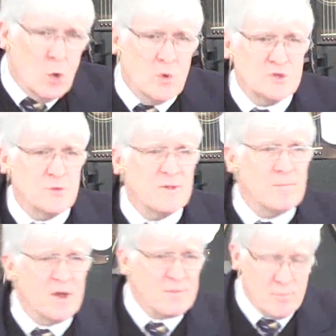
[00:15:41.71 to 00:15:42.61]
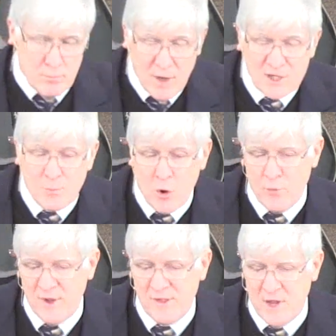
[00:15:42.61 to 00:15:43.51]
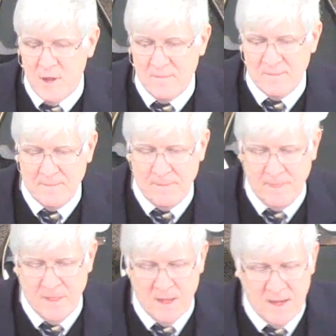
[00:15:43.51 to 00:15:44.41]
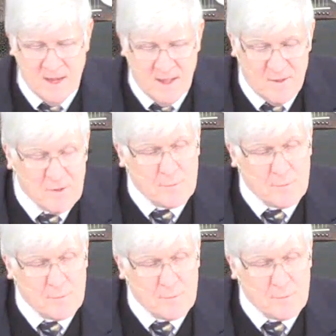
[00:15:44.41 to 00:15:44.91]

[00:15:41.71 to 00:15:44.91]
which was much, much more risky. This